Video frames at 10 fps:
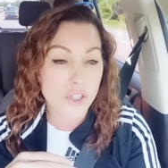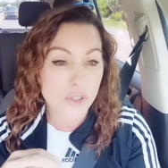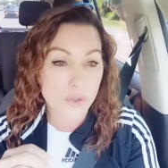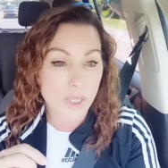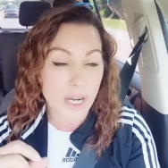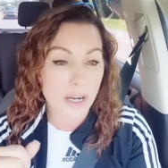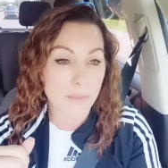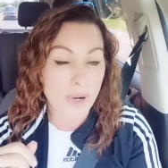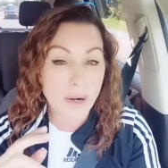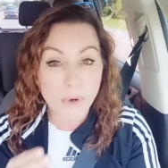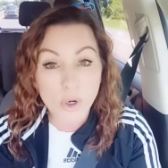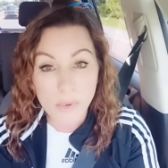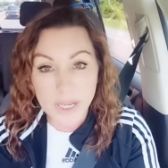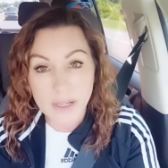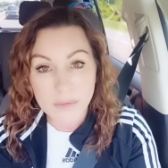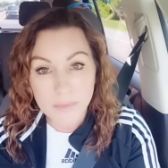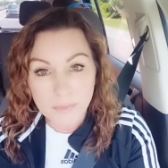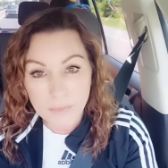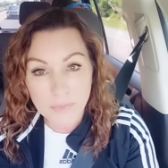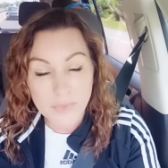to Nairobi,
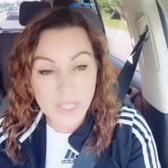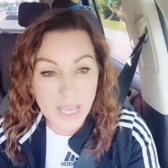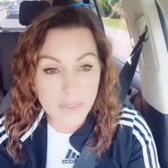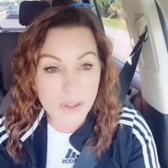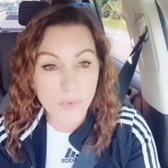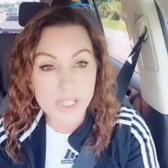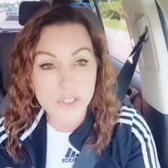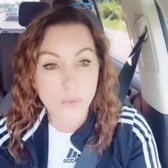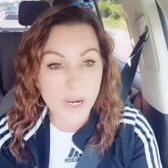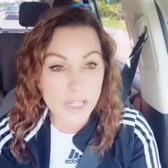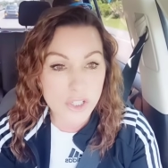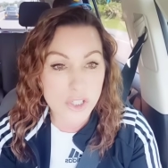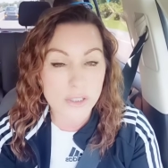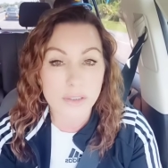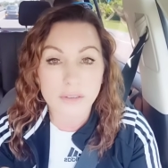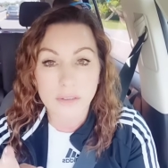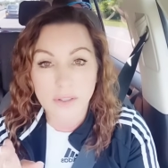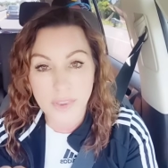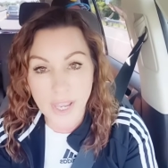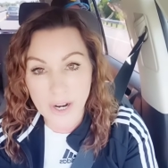and then we switch
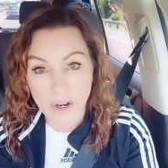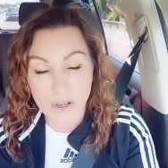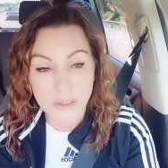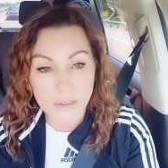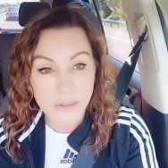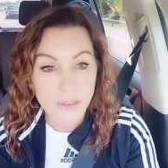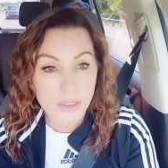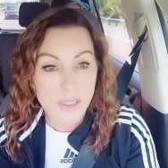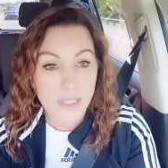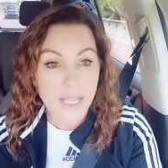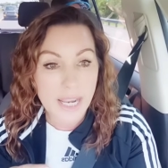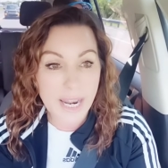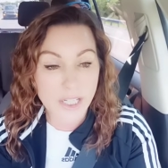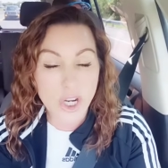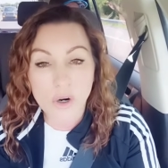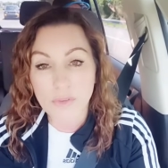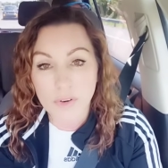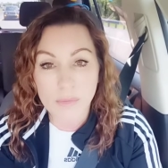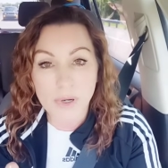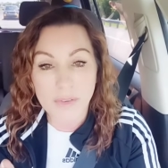there and go
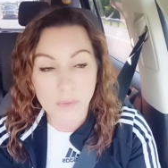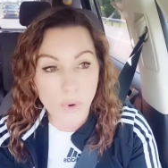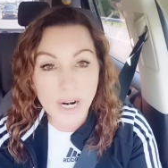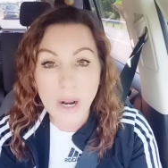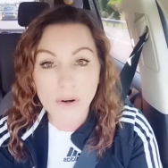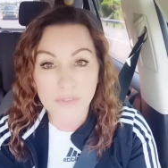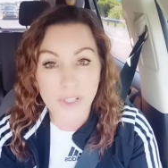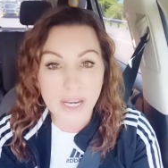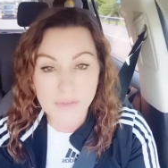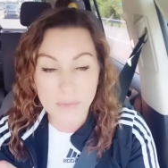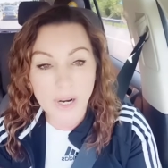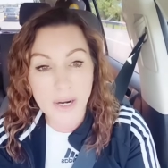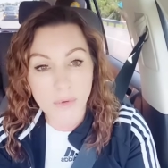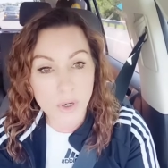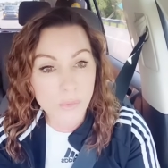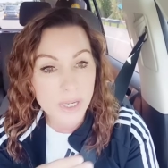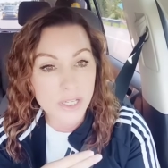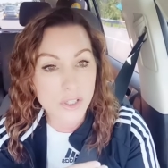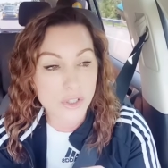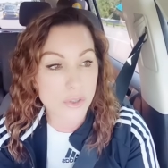from a 1-hour flight from
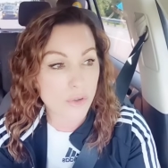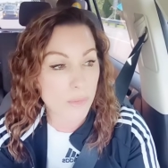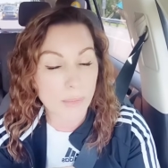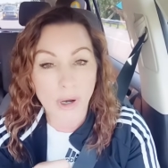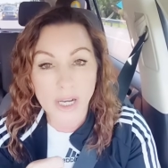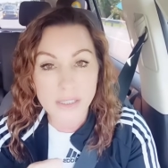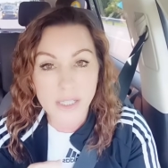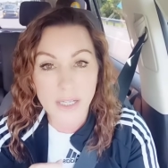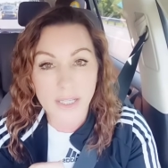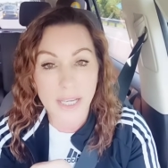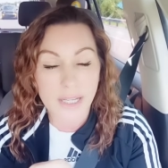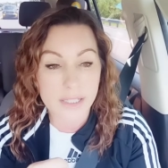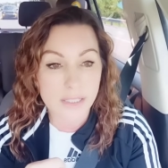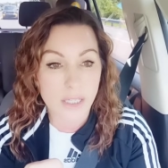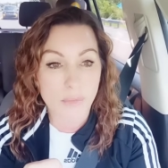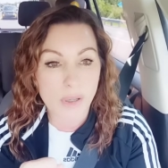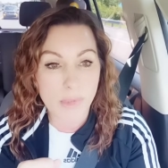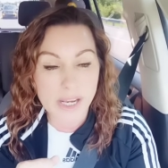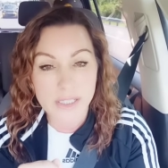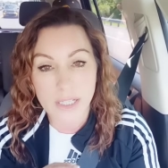Nairobi to Mombasa, and it's going to be
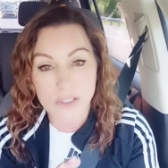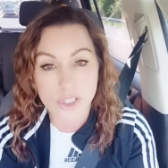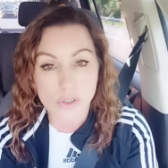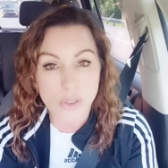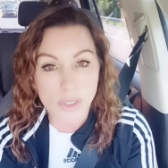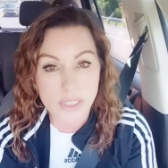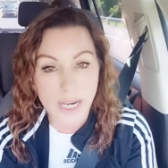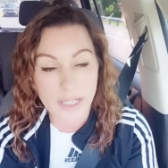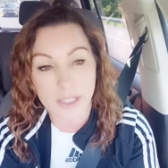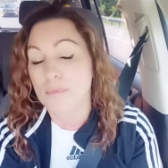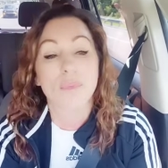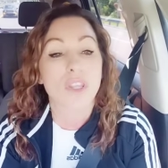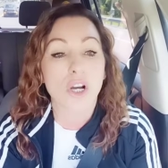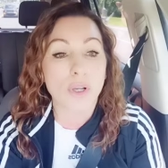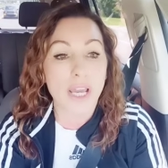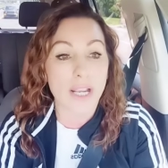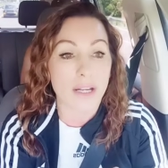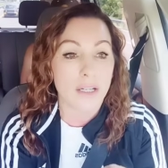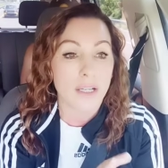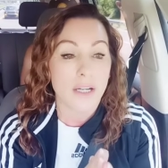amazing. So excited.
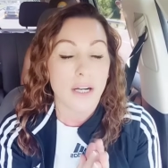Okay,